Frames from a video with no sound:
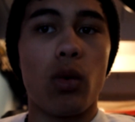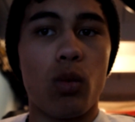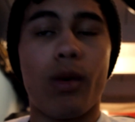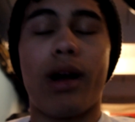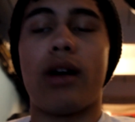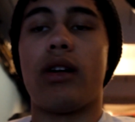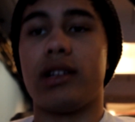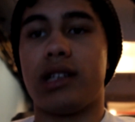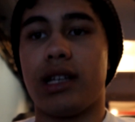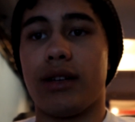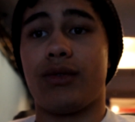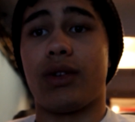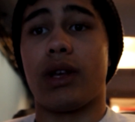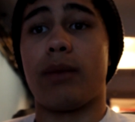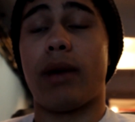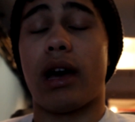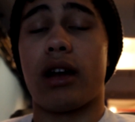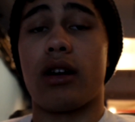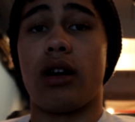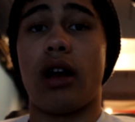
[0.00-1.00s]
relatively
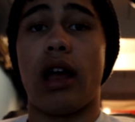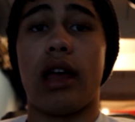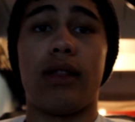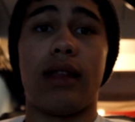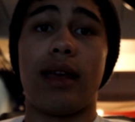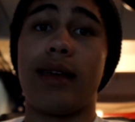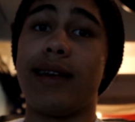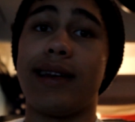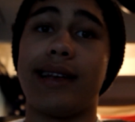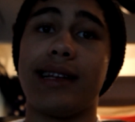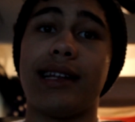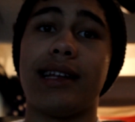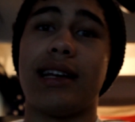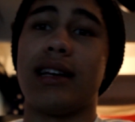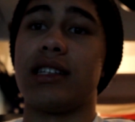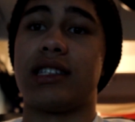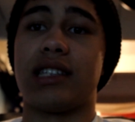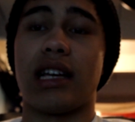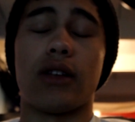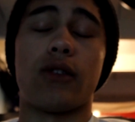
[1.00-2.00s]
better in
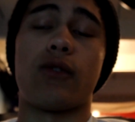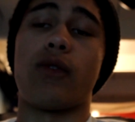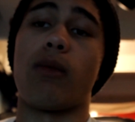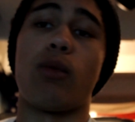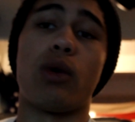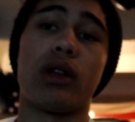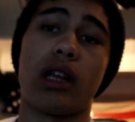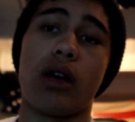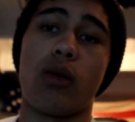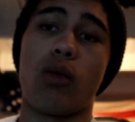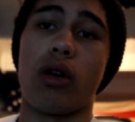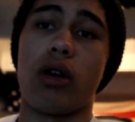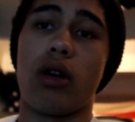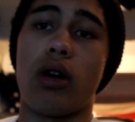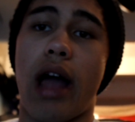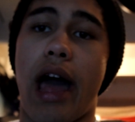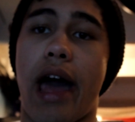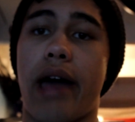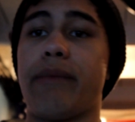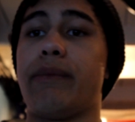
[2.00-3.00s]
a sense from what they
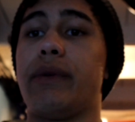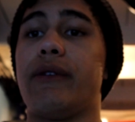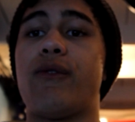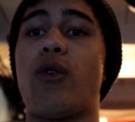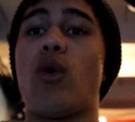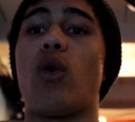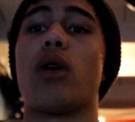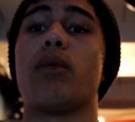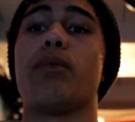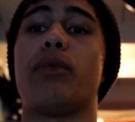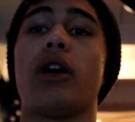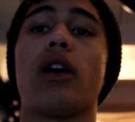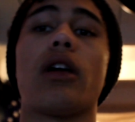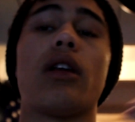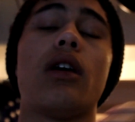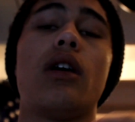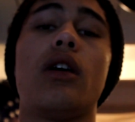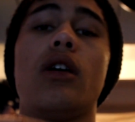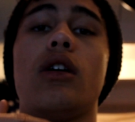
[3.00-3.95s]
were at before. But